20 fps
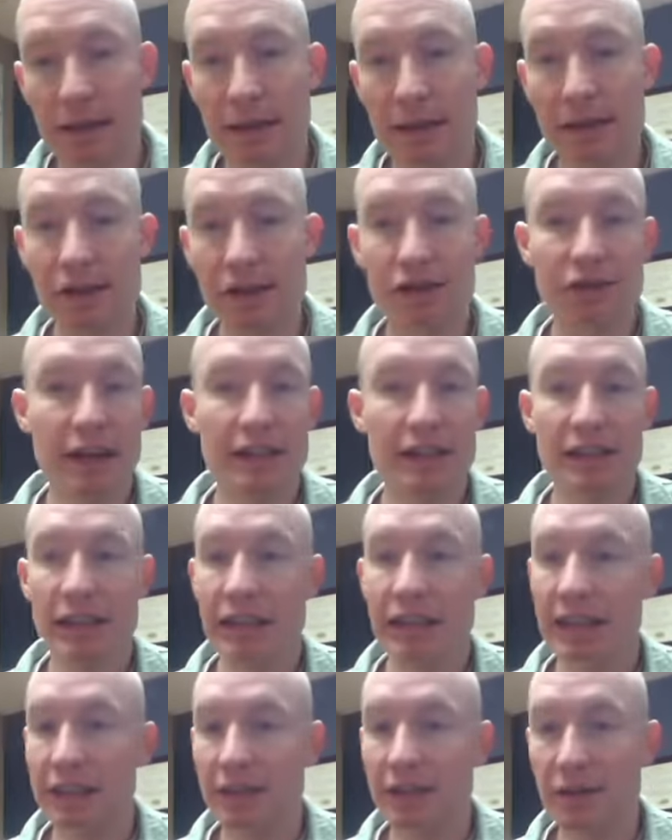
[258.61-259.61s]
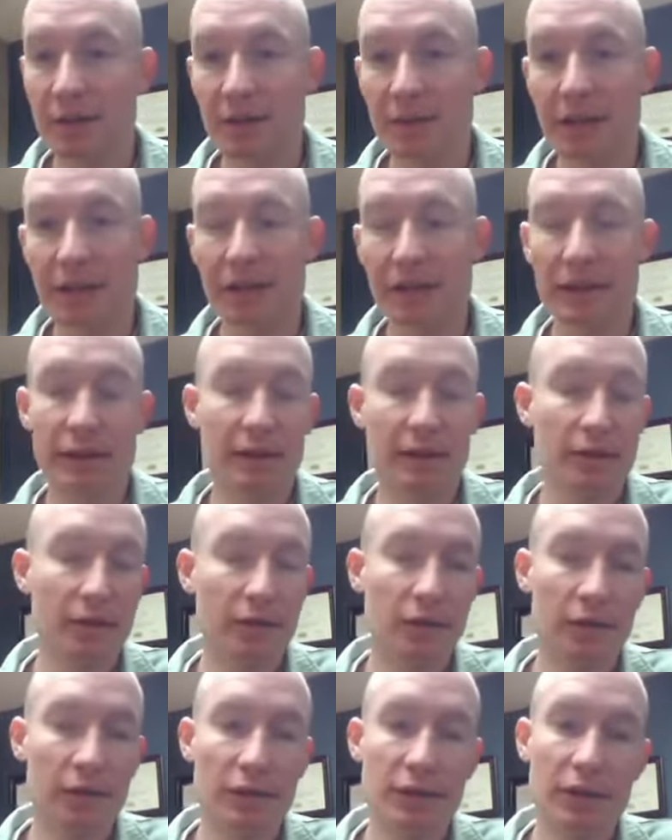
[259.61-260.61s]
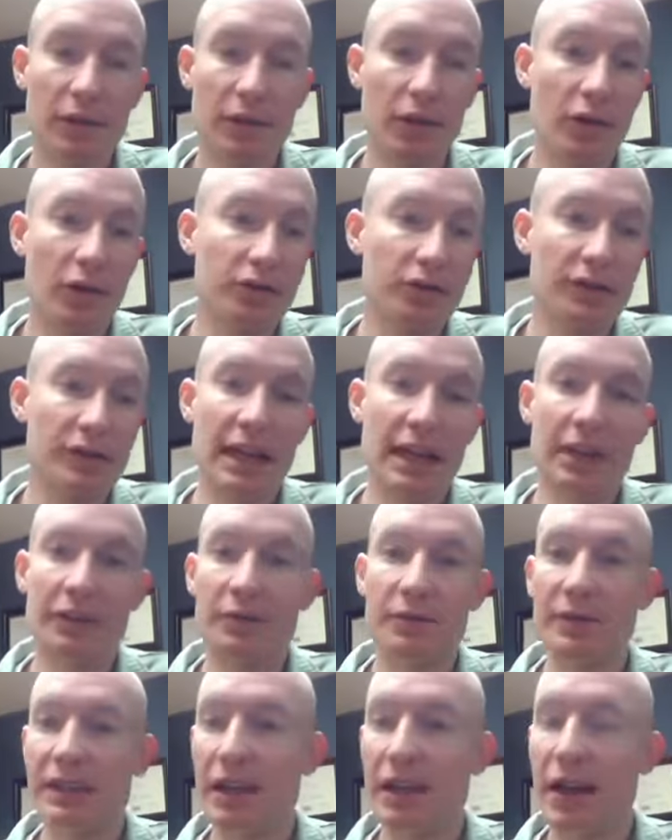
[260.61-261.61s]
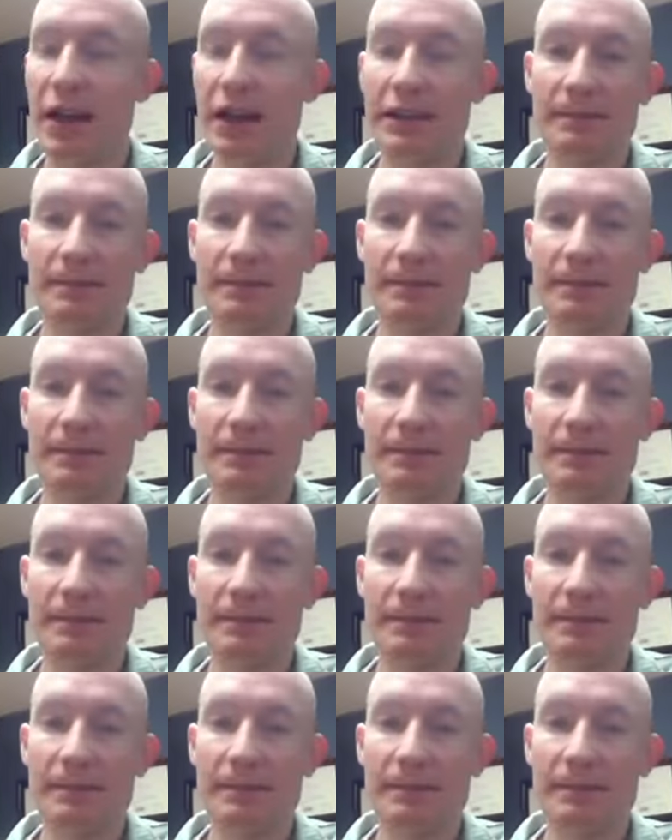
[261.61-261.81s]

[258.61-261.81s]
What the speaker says: stretching or ultrasound or massage,